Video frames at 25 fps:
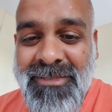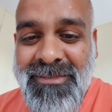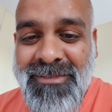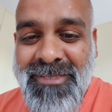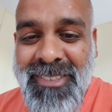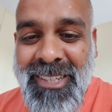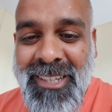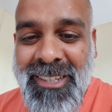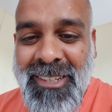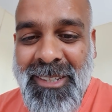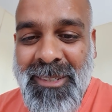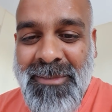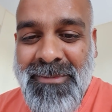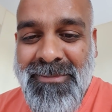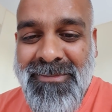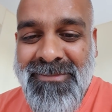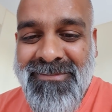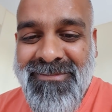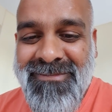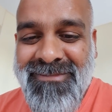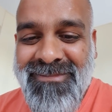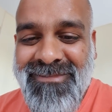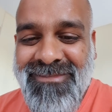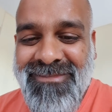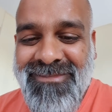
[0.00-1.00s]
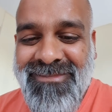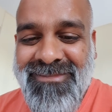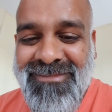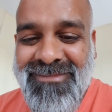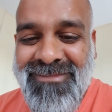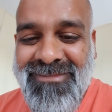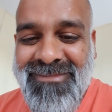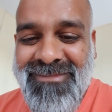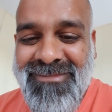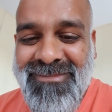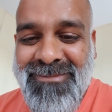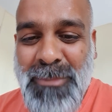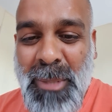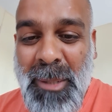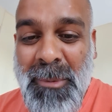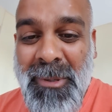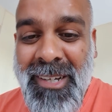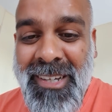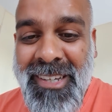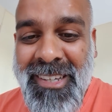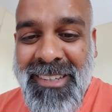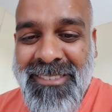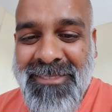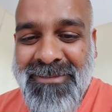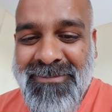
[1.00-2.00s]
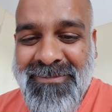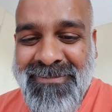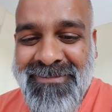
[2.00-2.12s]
Yeah, bye bye.